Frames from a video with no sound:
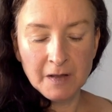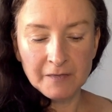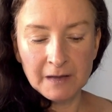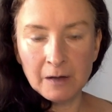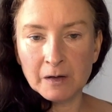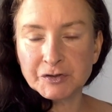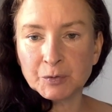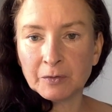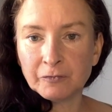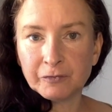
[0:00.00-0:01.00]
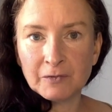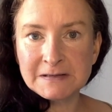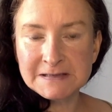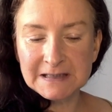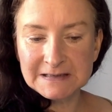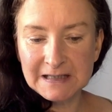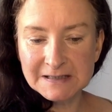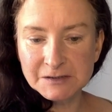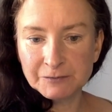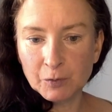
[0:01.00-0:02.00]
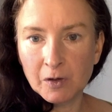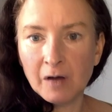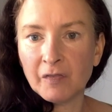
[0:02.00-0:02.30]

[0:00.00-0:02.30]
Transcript: They're like doing forensic tests of your gut.